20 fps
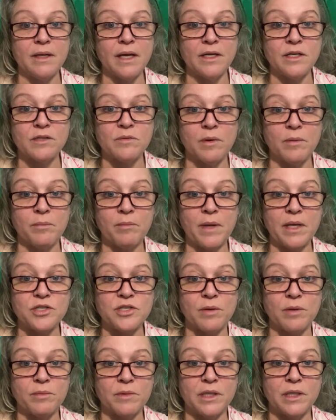I just want to make
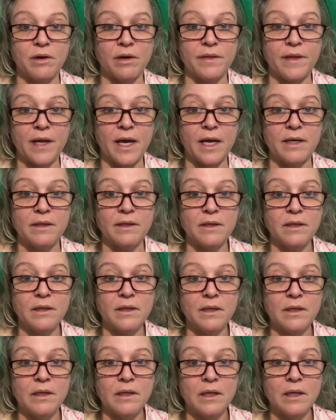sure I'm clear on
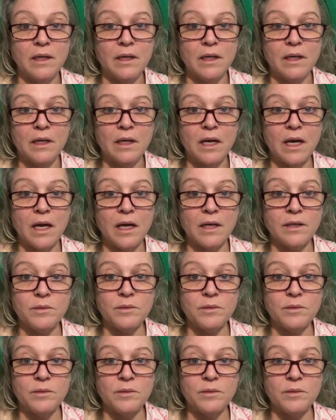that.